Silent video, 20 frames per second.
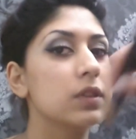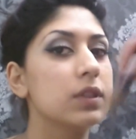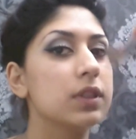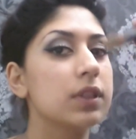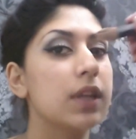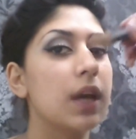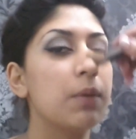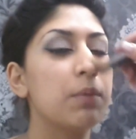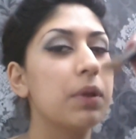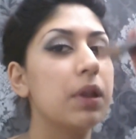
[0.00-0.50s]

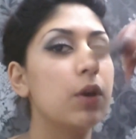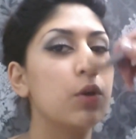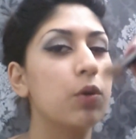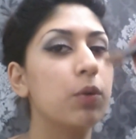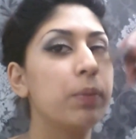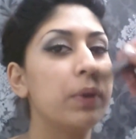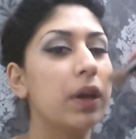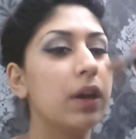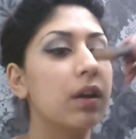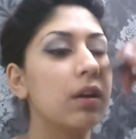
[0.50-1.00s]
Dab a little
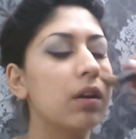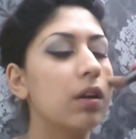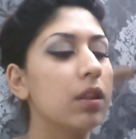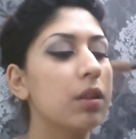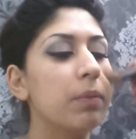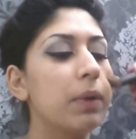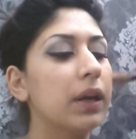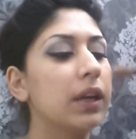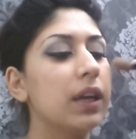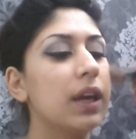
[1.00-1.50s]
bit on the
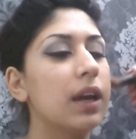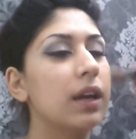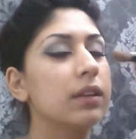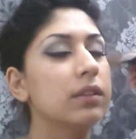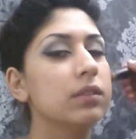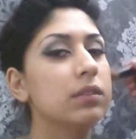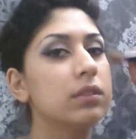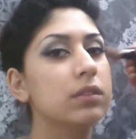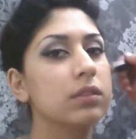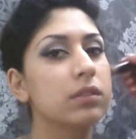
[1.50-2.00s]
back of your hands.